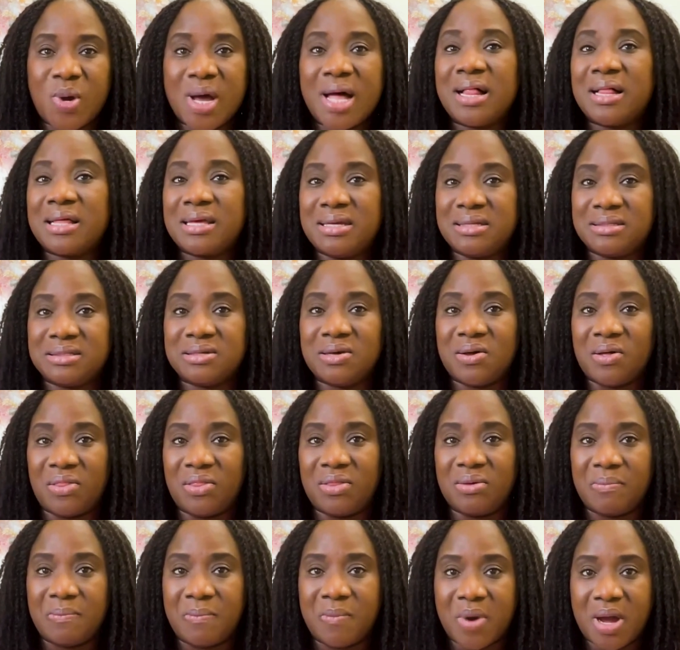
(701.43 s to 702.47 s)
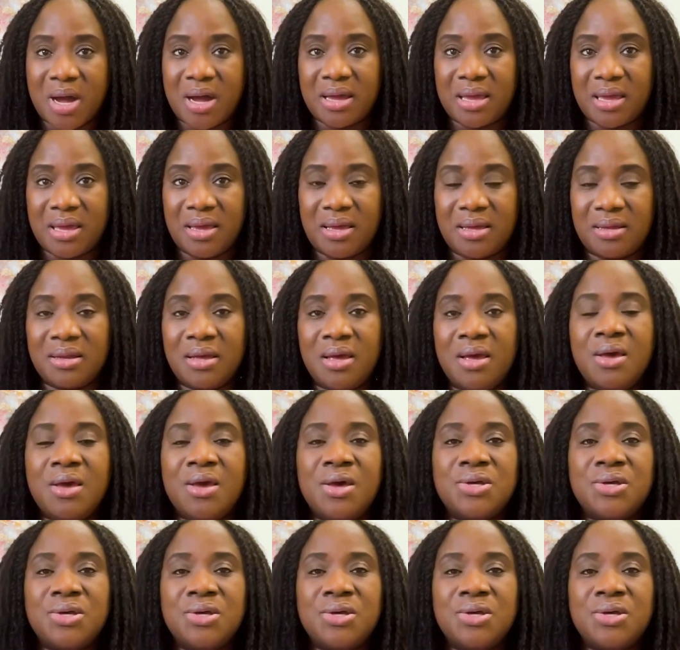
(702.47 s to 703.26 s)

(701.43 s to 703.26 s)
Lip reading: while it's on the market.